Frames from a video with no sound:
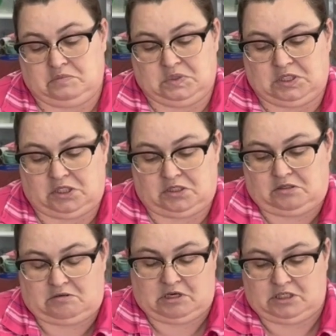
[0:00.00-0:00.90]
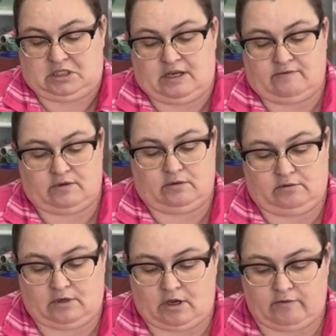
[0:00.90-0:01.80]
I just never
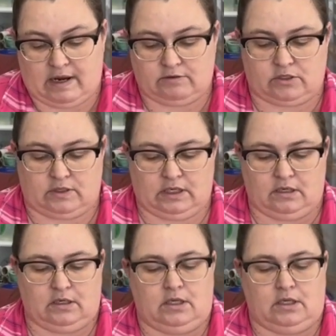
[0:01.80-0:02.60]
got around to it.